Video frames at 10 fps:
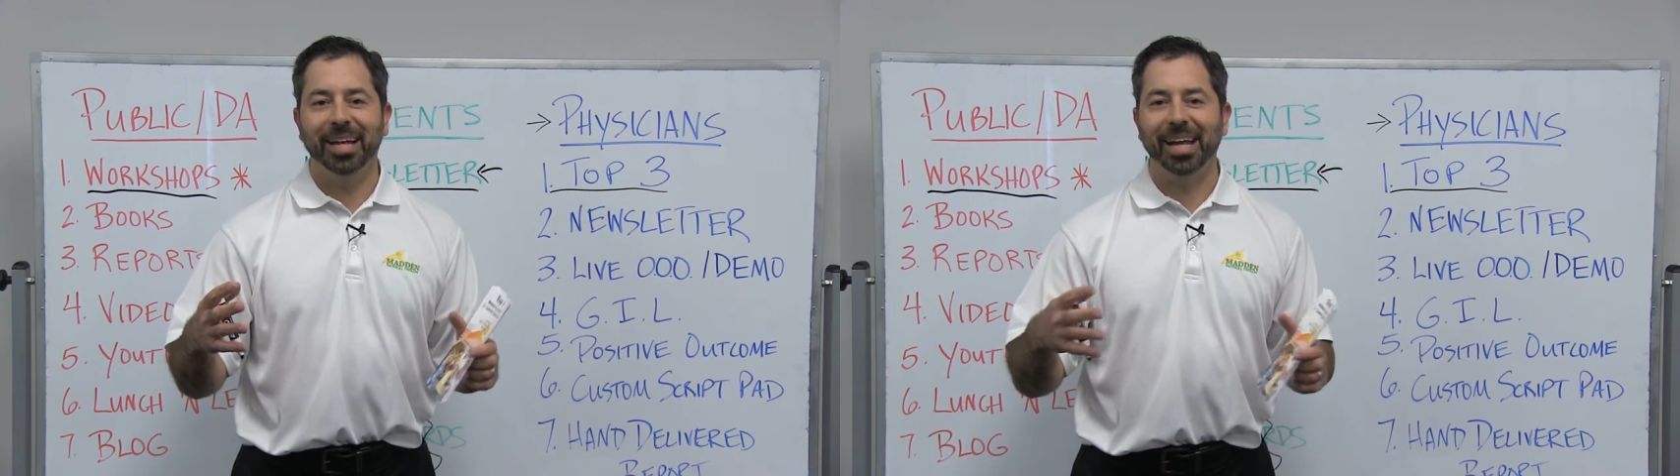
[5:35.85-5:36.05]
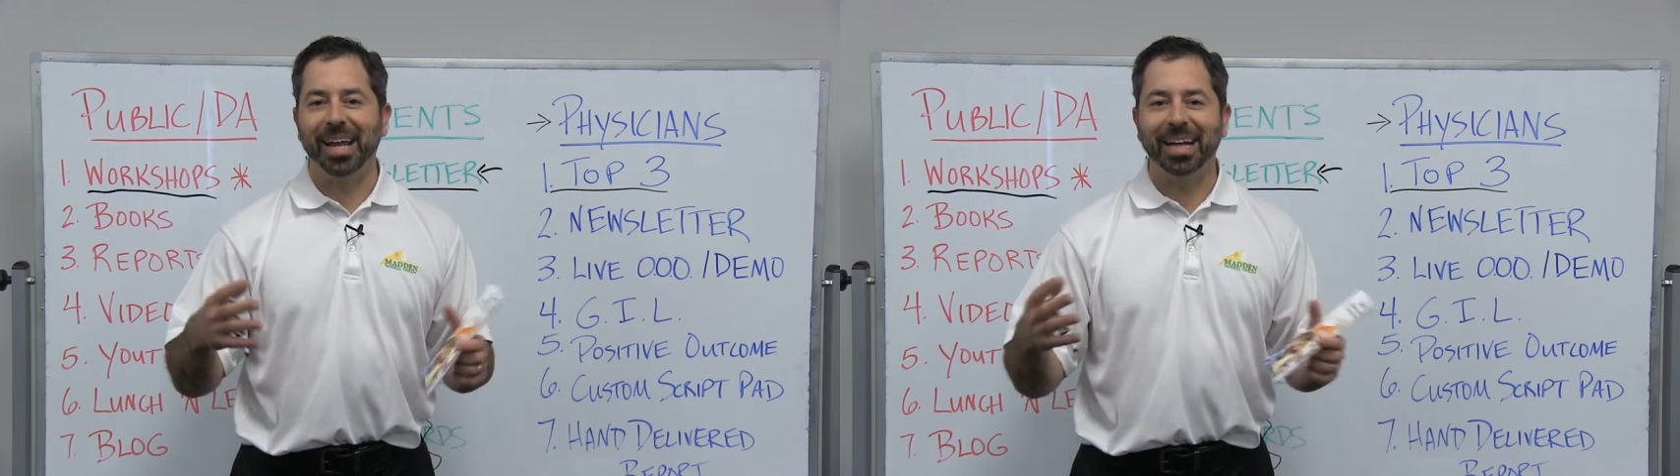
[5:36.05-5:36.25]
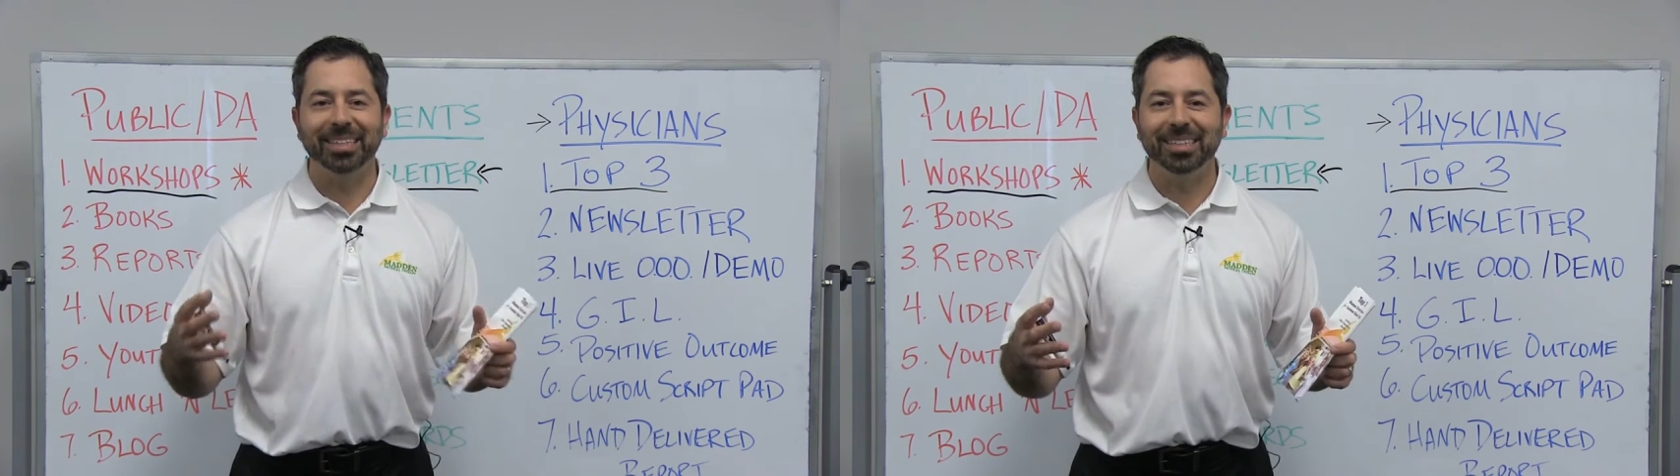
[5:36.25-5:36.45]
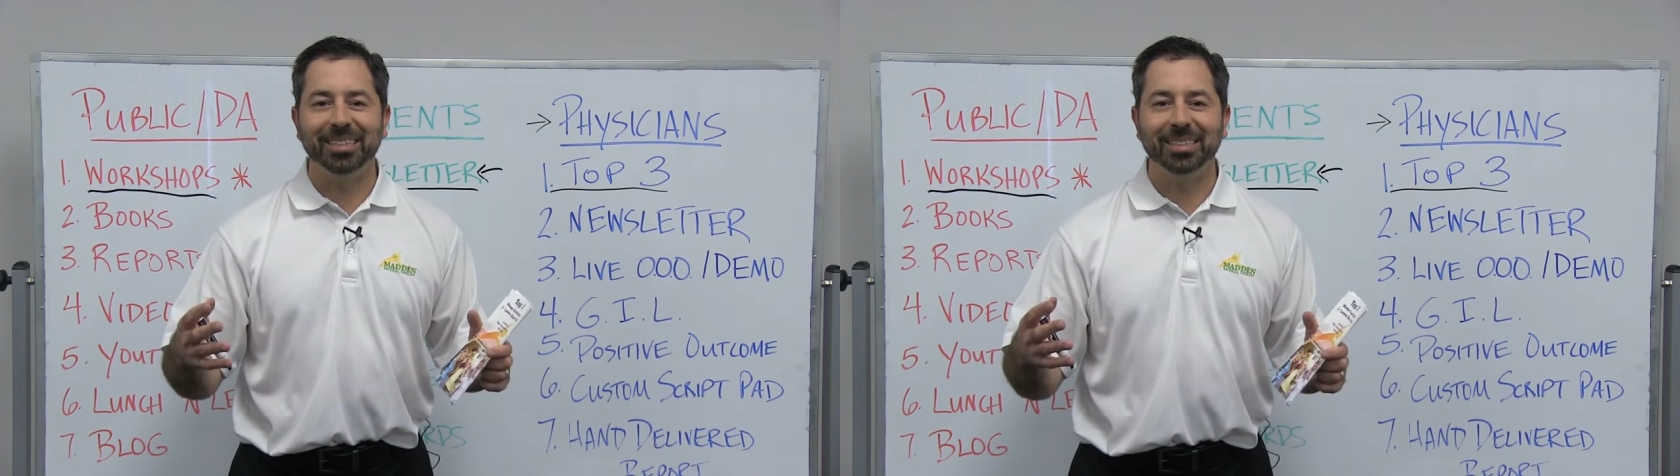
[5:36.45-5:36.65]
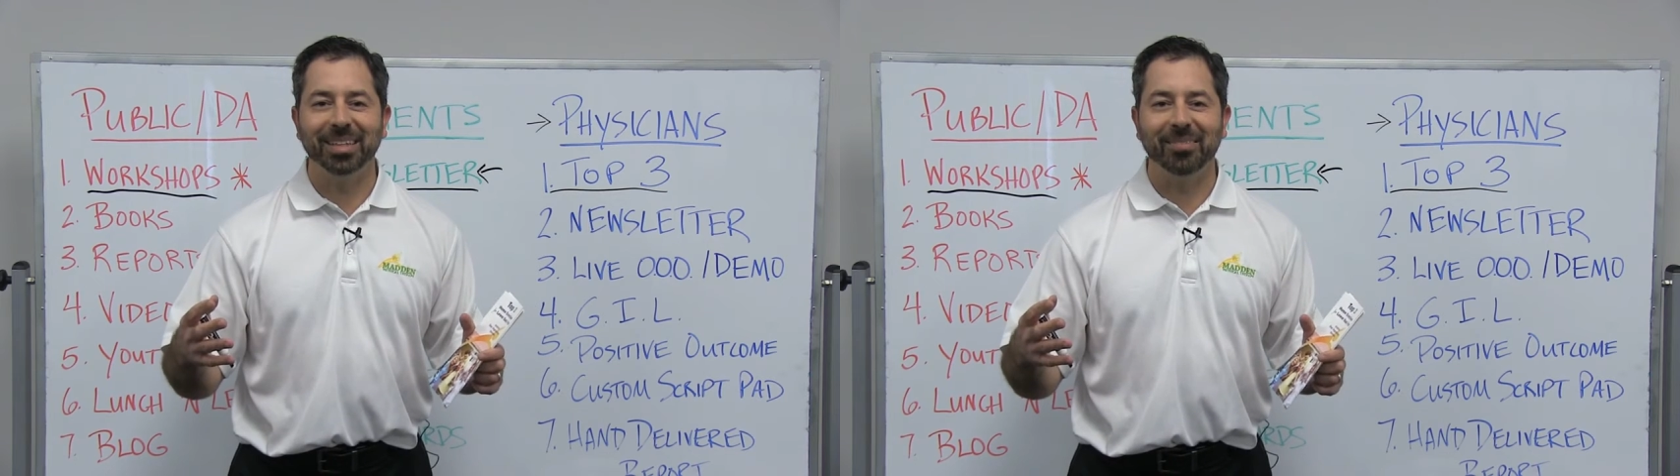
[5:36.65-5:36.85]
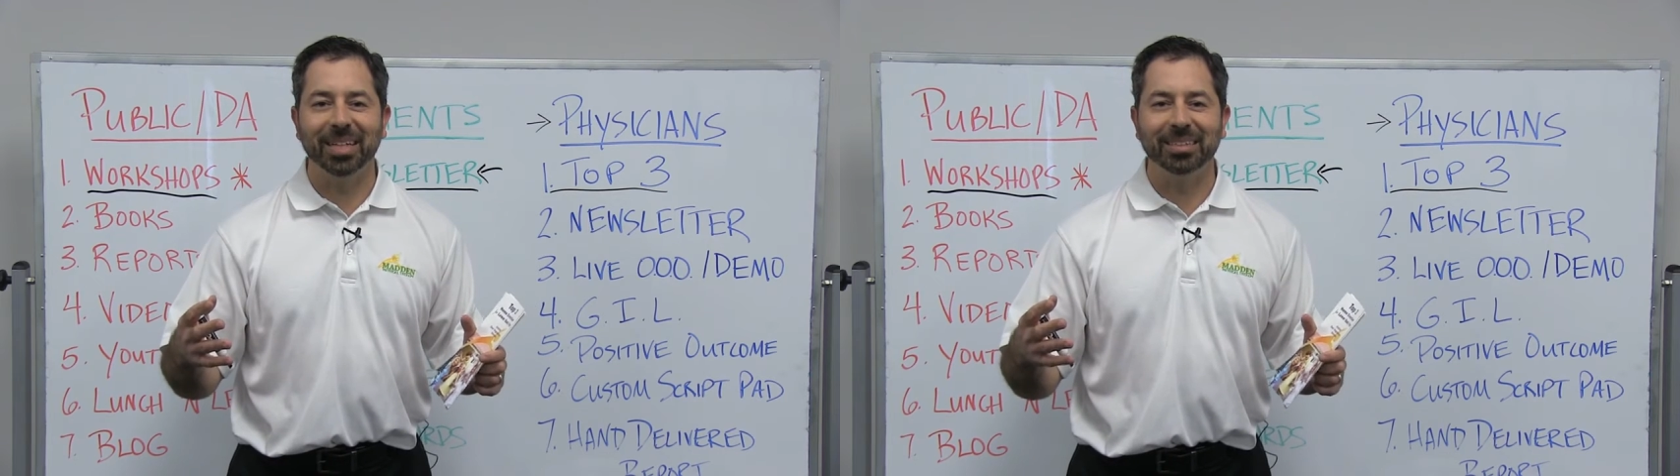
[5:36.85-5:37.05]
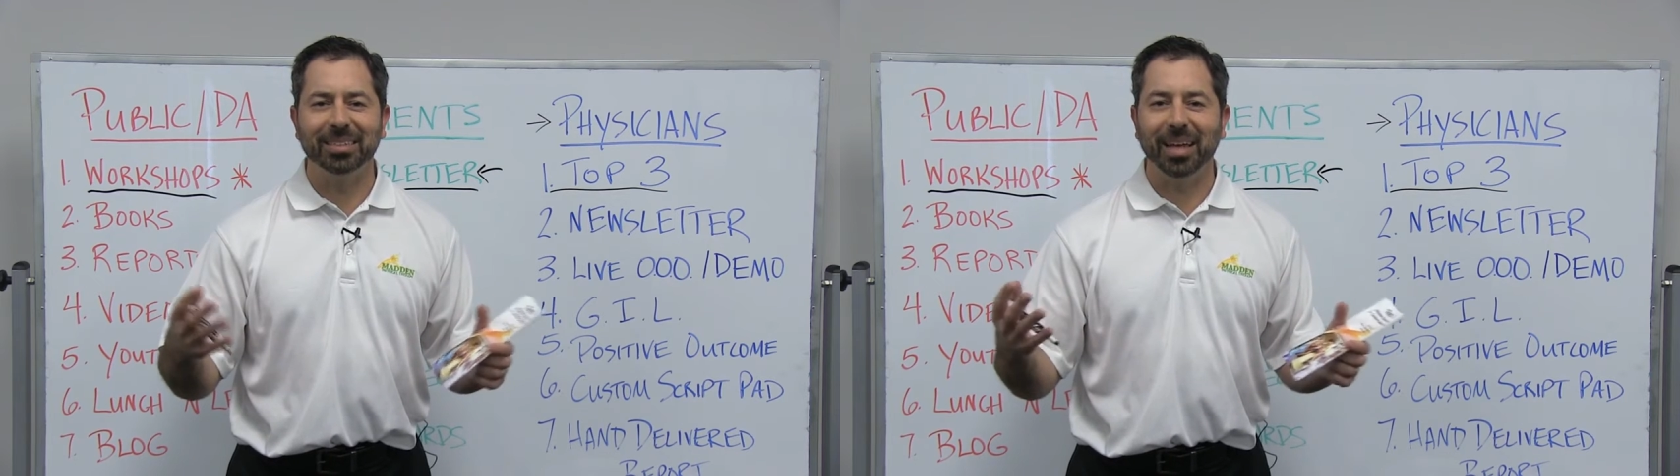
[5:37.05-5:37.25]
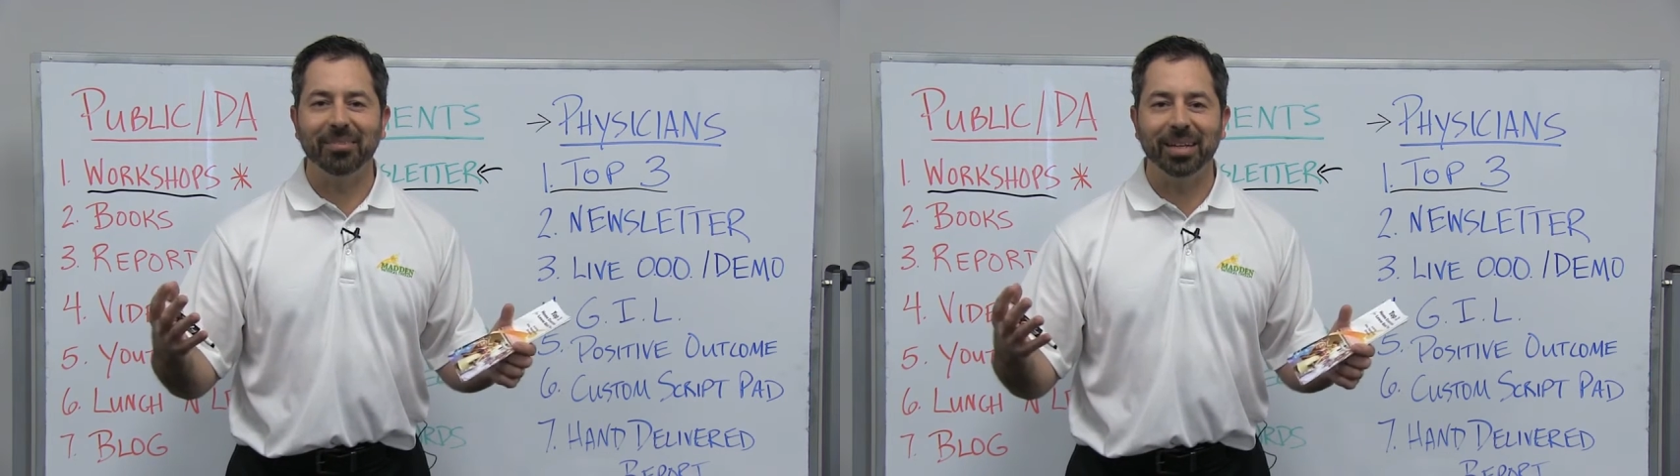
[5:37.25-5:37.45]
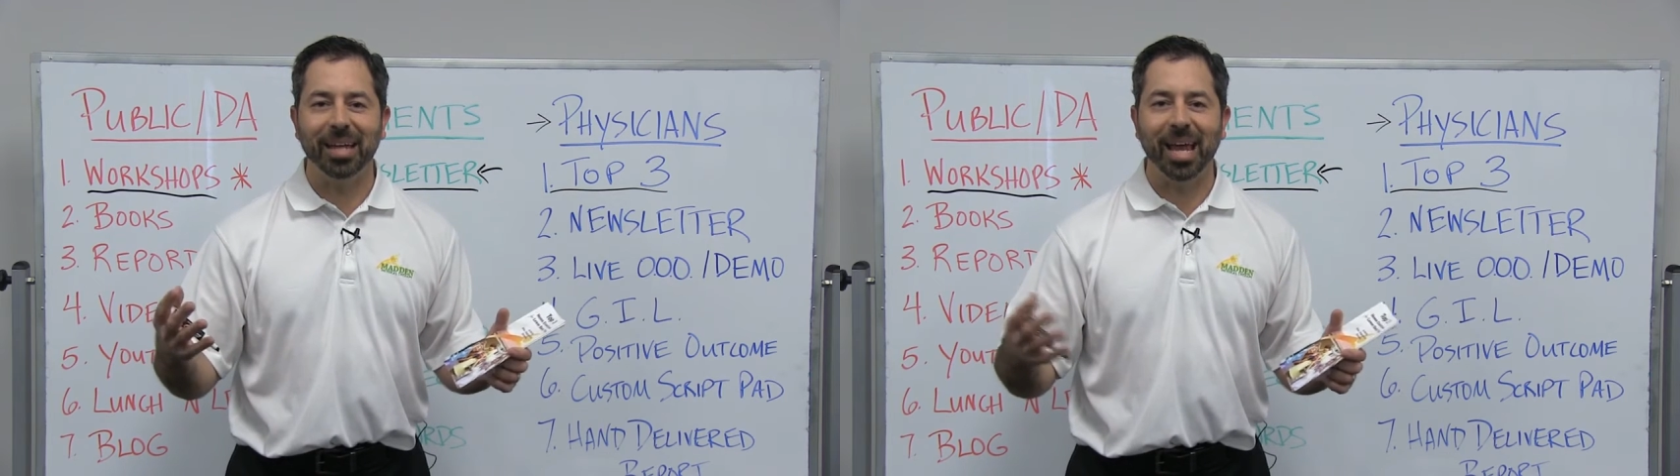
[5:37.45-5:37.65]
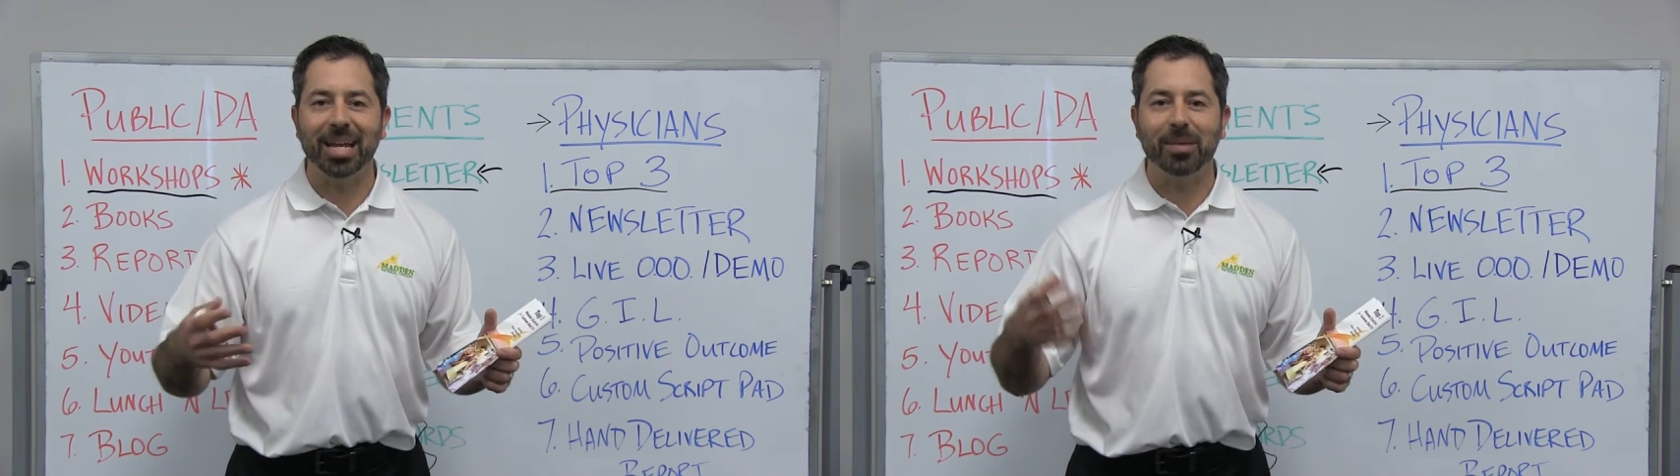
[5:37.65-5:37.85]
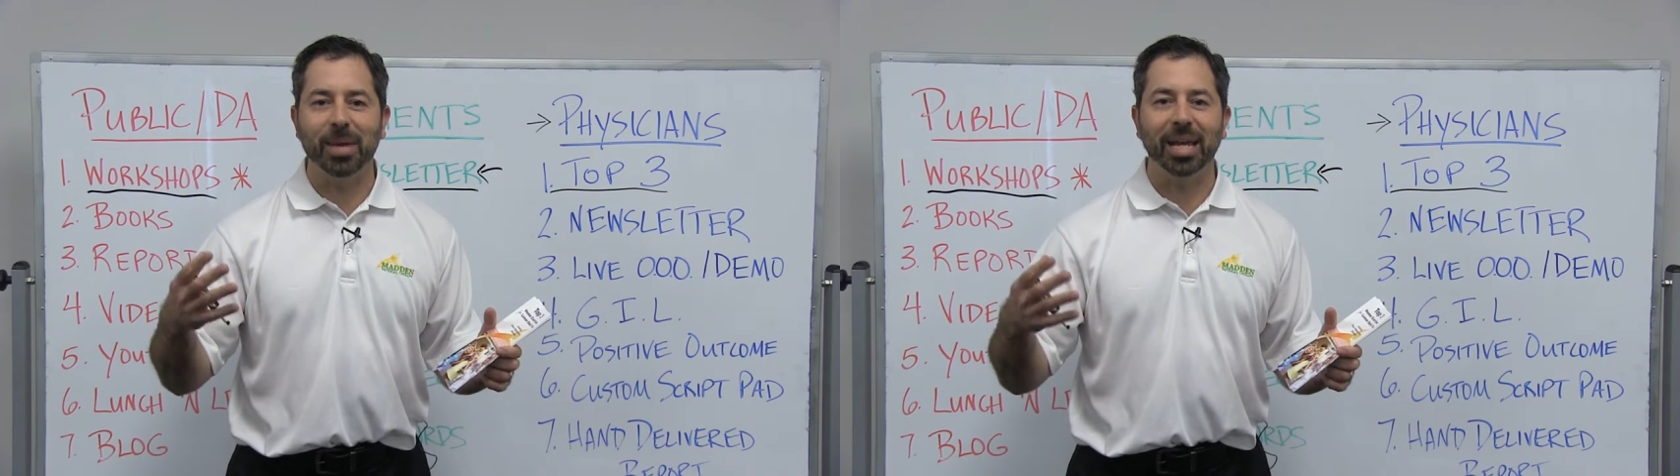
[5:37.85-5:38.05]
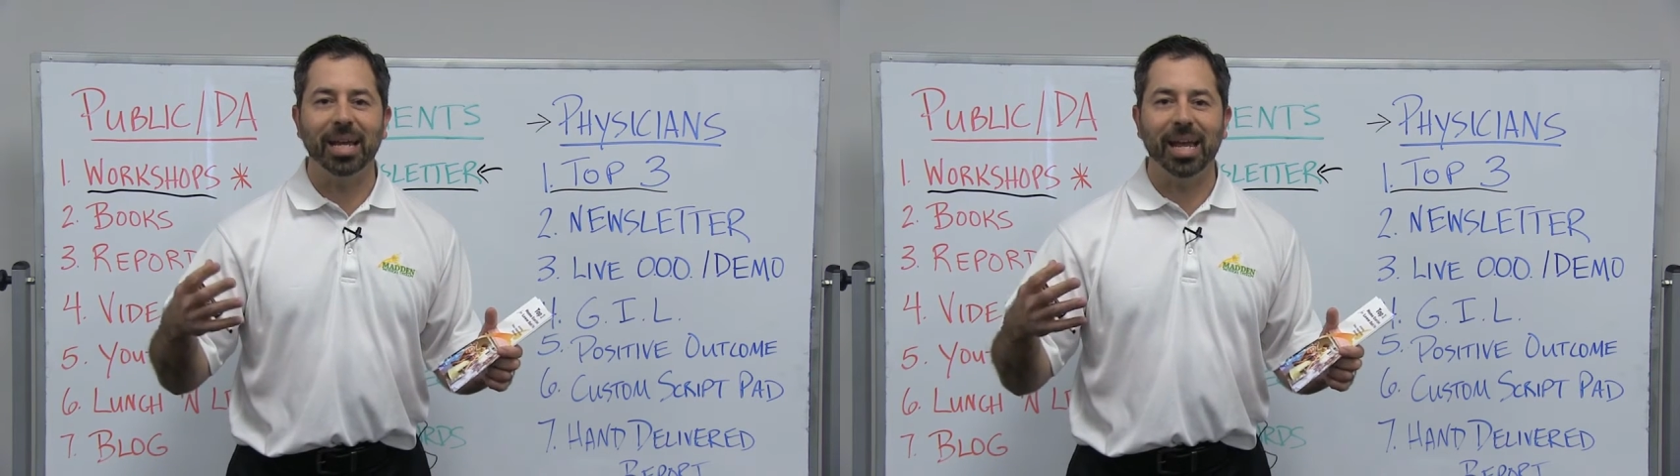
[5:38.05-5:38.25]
1977 AMA